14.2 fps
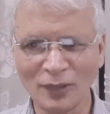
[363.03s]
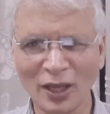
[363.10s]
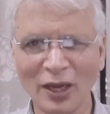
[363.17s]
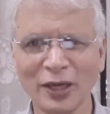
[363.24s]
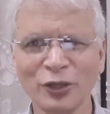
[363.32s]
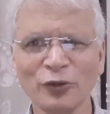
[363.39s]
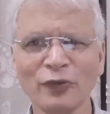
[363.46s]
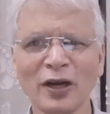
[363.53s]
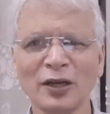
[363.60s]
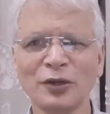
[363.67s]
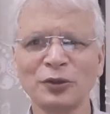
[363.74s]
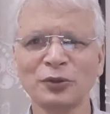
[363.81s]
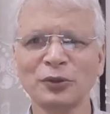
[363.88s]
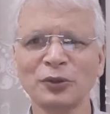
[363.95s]
and you
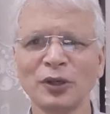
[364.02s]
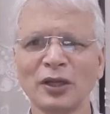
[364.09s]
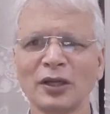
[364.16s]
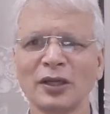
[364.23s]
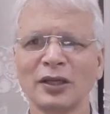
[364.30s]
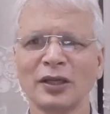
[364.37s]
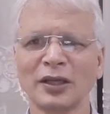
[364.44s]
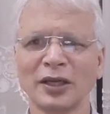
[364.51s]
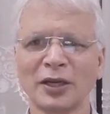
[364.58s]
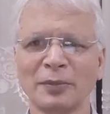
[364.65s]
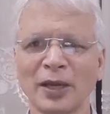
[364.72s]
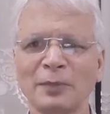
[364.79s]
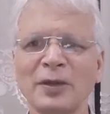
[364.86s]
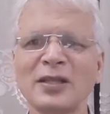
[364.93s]
want to
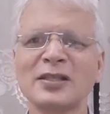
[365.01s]
remember